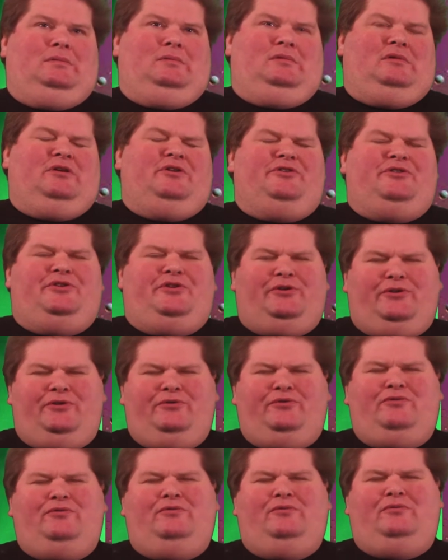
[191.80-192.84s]
there are
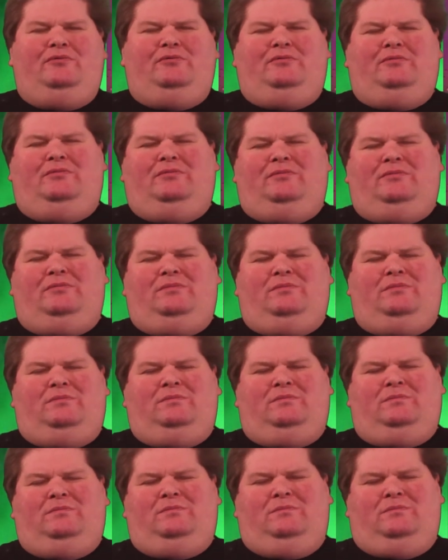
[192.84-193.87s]
two
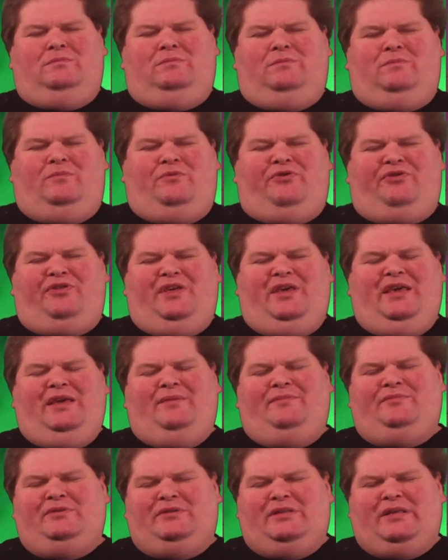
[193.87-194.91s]

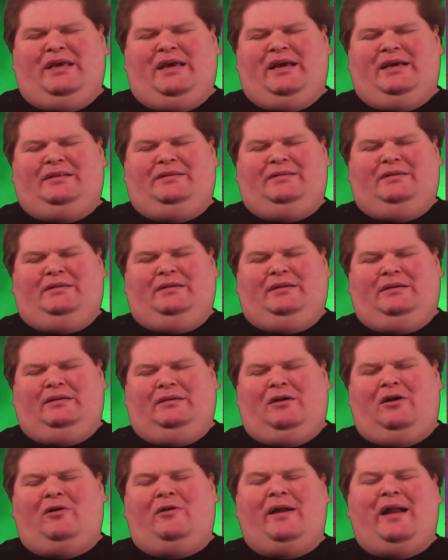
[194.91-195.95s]
themes that
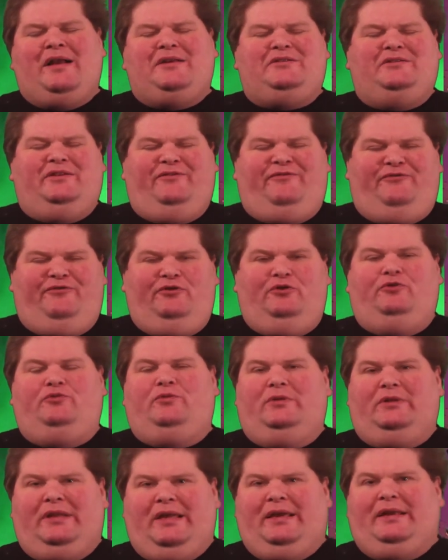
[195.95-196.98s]
are actually food
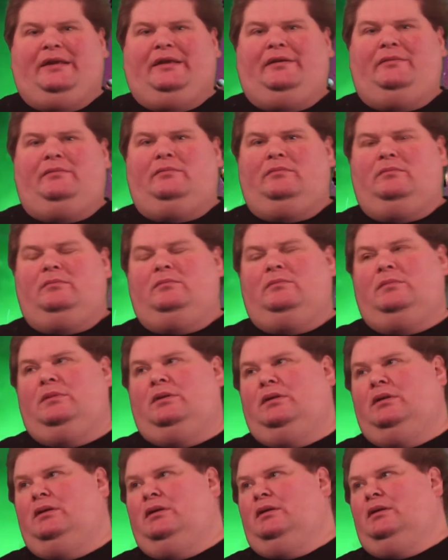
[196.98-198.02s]
related.
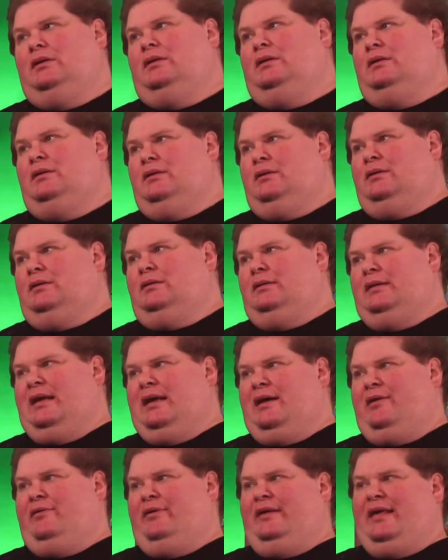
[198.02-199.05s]

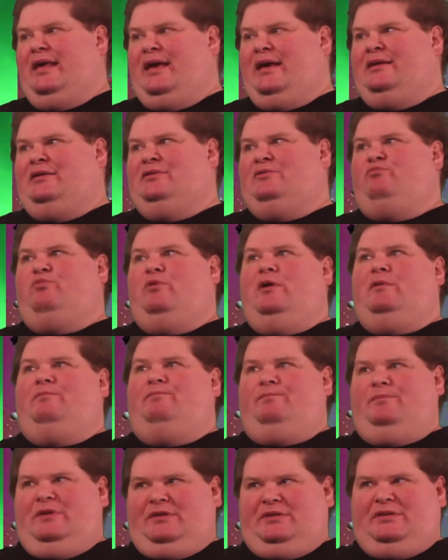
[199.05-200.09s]
Now, again,
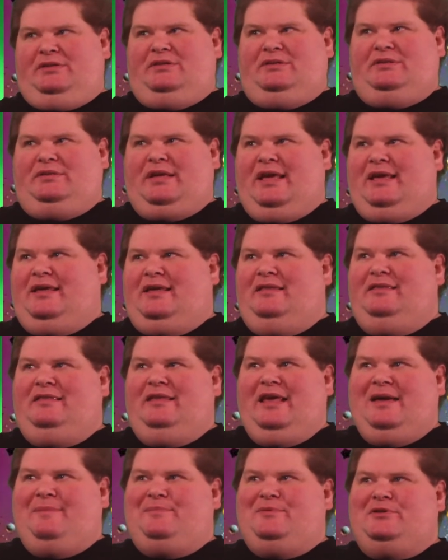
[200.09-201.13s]
this is taking
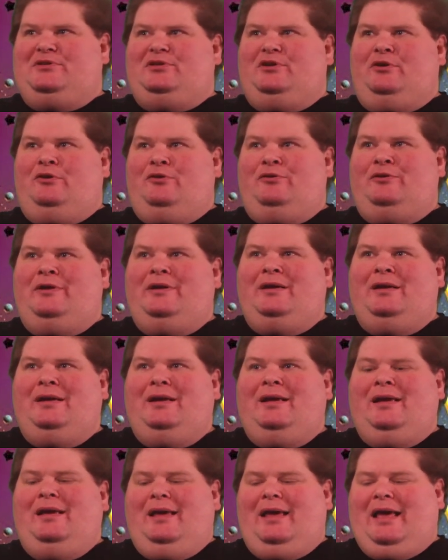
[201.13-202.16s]
the episode
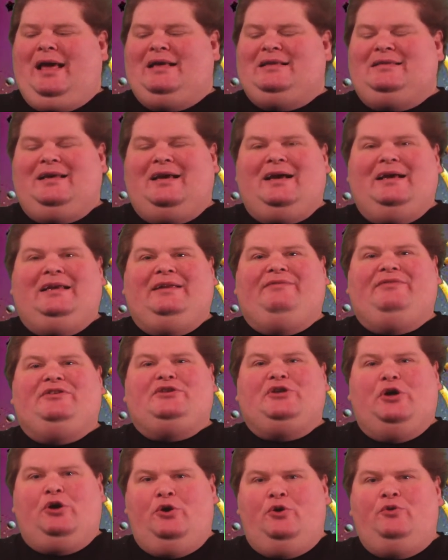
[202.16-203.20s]
as kind of
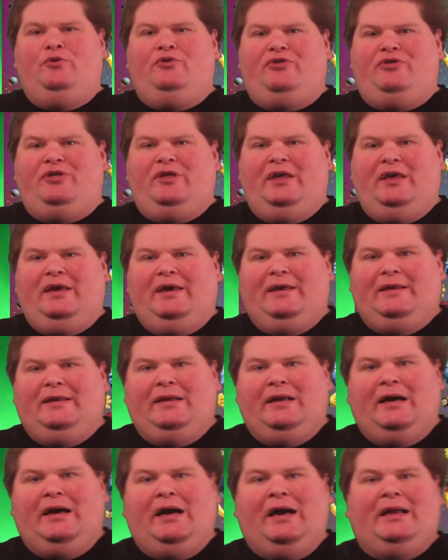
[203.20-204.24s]
its own thing and
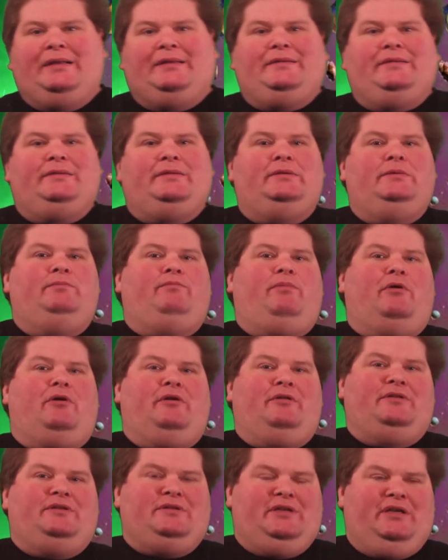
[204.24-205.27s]
not part
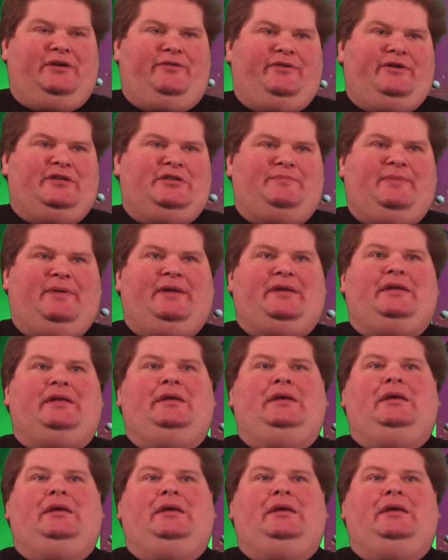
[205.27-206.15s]
of the series, but